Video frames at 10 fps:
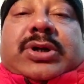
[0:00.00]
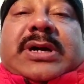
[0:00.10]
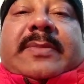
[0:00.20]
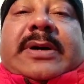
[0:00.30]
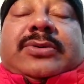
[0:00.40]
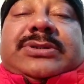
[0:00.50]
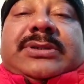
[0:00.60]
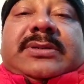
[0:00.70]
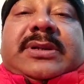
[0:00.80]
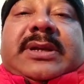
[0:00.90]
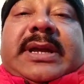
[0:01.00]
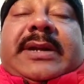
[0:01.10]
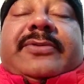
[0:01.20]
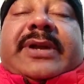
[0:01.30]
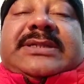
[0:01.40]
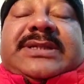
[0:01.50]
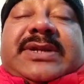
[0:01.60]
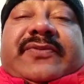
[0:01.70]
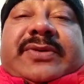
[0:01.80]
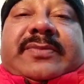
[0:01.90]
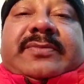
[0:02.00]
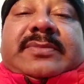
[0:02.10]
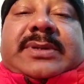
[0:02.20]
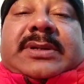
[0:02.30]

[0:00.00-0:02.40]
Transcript: talk about intransitive verb.